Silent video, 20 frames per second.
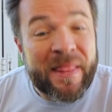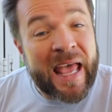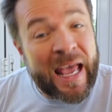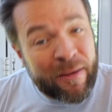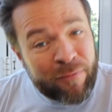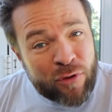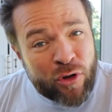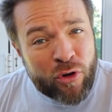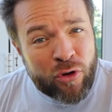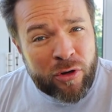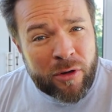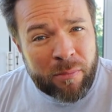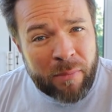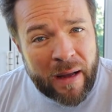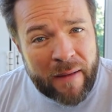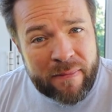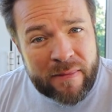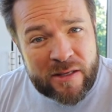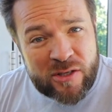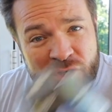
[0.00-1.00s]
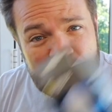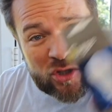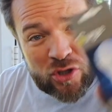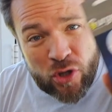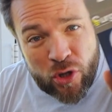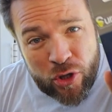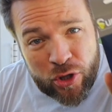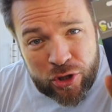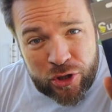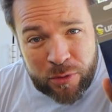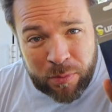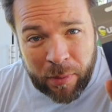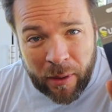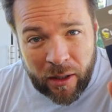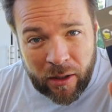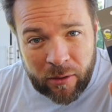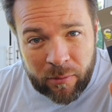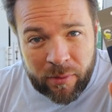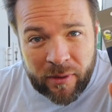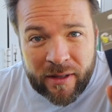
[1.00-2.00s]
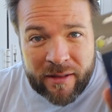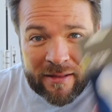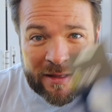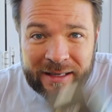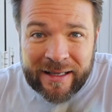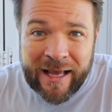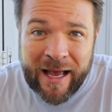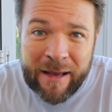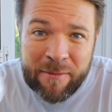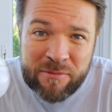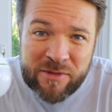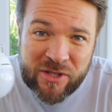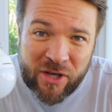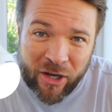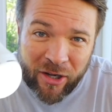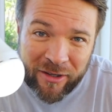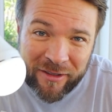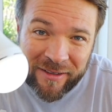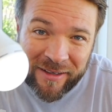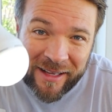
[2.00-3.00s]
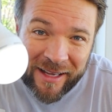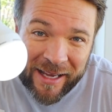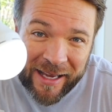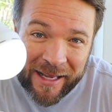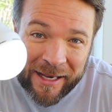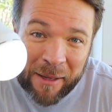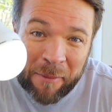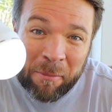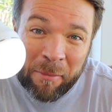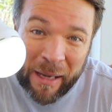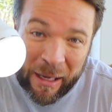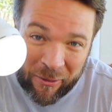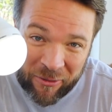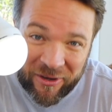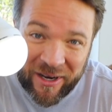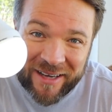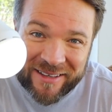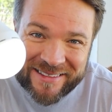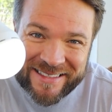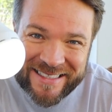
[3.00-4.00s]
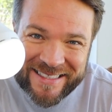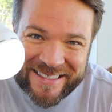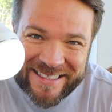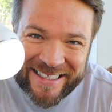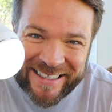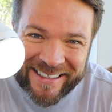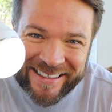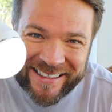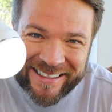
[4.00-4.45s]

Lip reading: Have you heard about the Surge bulb that comes on in a power outage?